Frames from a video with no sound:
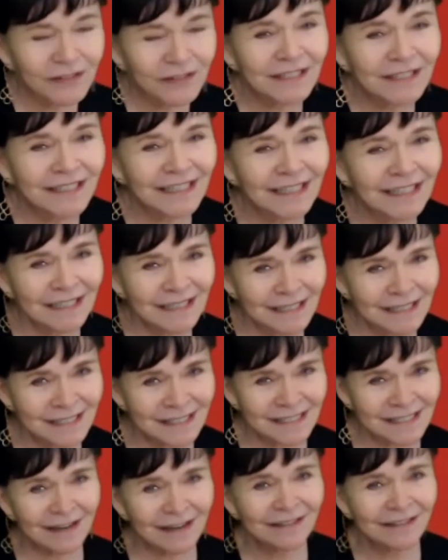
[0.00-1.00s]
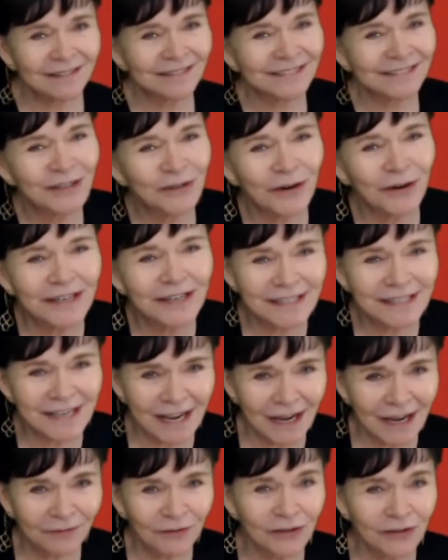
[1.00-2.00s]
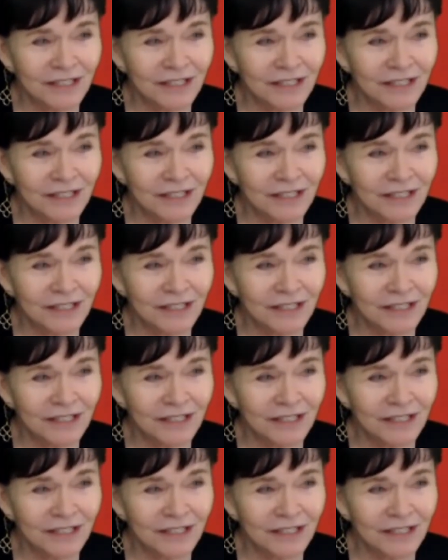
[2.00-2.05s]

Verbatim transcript: Denise, great to have you.